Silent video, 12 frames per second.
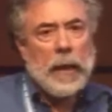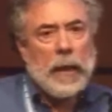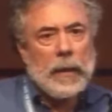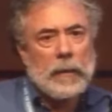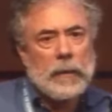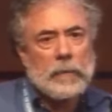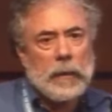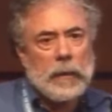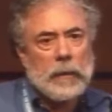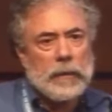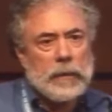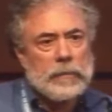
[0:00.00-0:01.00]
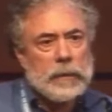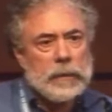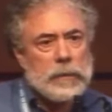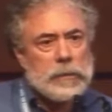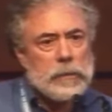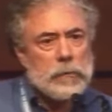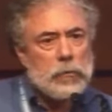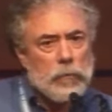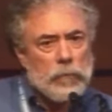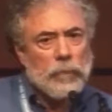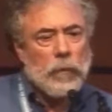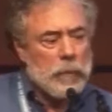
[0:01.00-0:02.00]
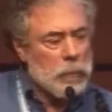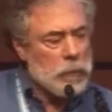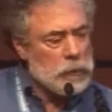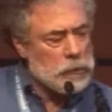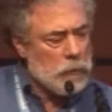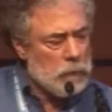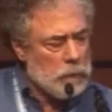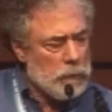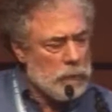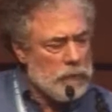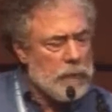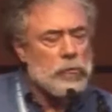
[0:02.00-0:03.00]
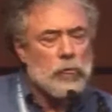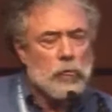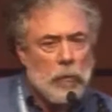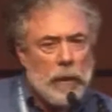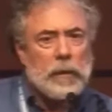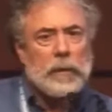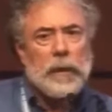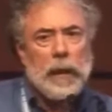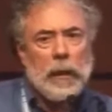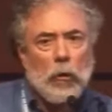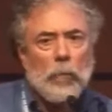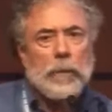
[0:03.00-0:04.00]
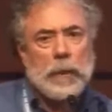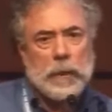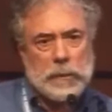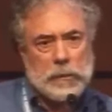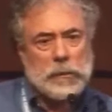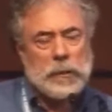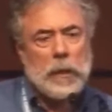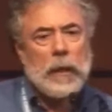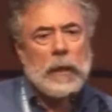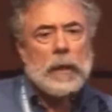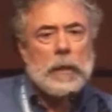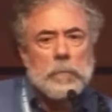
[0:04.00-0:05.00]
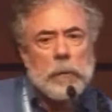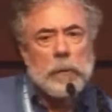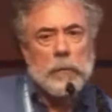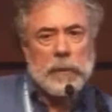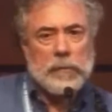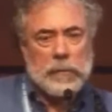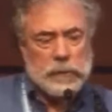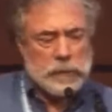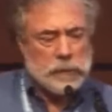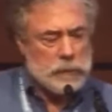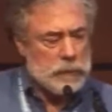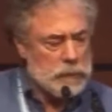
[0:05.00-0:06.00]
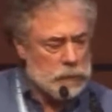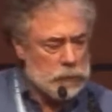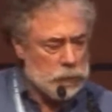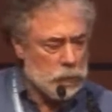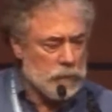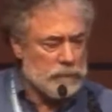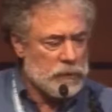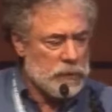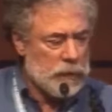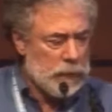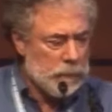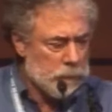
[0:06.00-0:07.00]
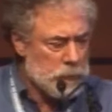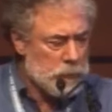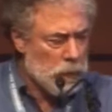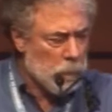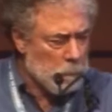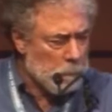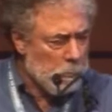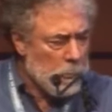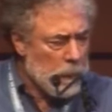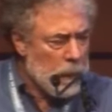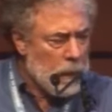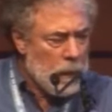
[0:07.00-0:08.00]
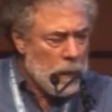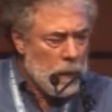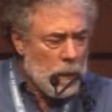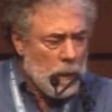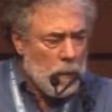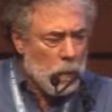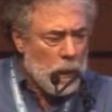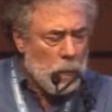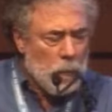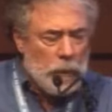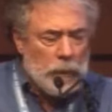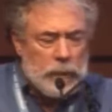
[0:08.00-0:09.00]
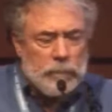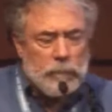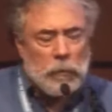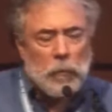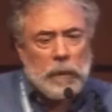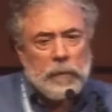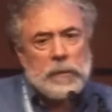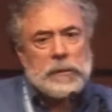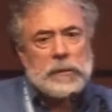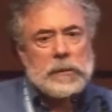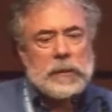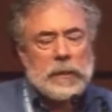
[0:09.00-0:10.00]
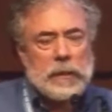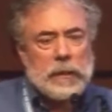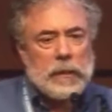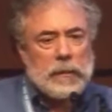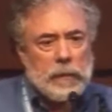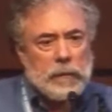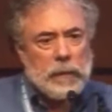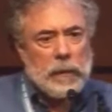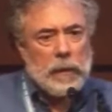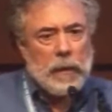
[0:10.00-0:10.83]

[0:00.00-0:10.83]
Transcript: and that these new frameworks are then directly helping us implement this sort of scheme. So, what I want to leave you with is this idea that